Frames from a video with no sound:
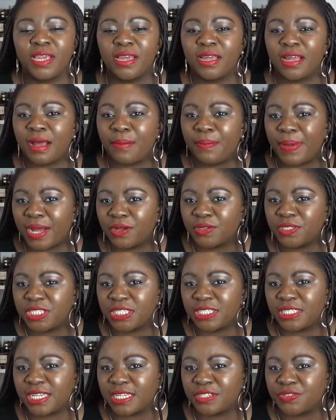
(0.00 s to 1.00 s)
about
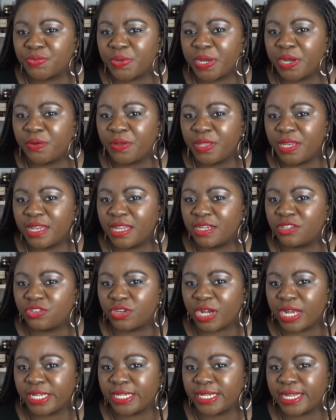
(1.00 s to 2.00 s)
it as well in the
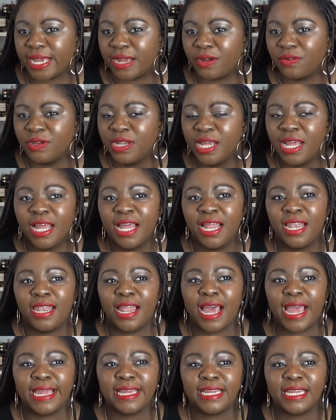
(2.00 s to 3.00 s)
dry down.
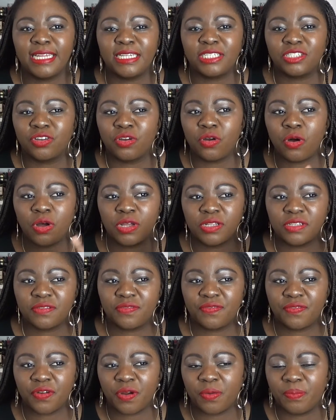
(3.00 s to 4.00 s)
Like it goes
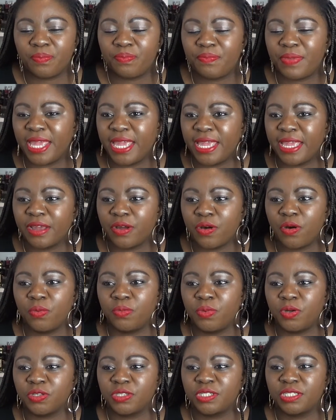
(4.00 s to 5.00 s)
from being
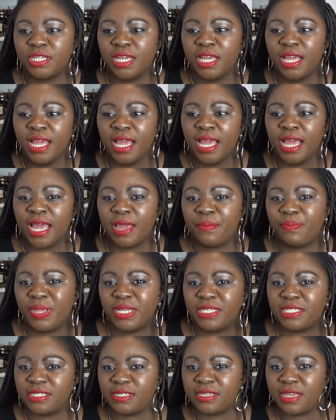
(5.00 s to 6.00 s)
almost a
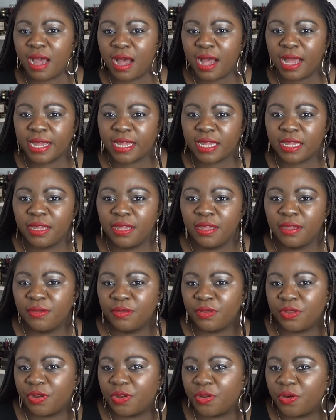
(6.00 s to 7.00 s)
bit dark,
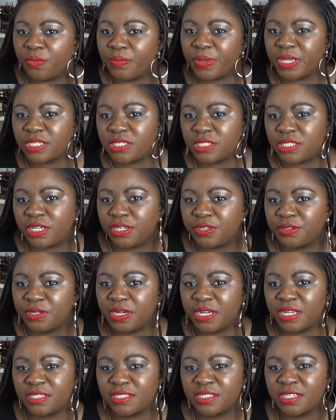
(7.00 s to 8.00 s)
you know,
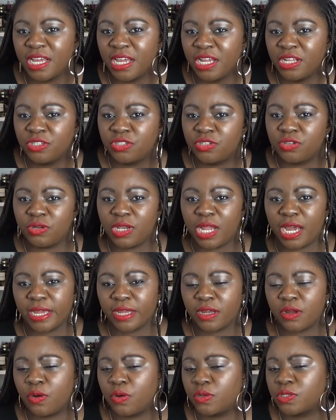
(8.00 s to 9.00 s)
mysterious, to
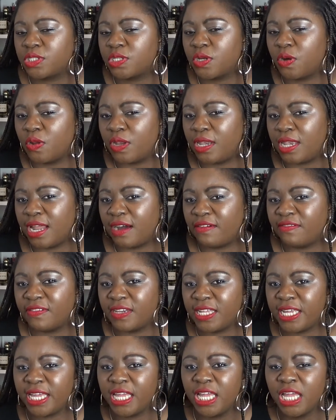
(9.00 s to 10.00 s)
like, oh, so
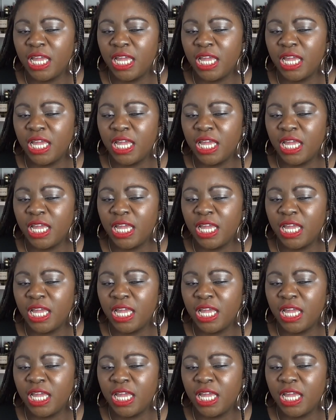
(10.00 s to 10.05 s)
lovely,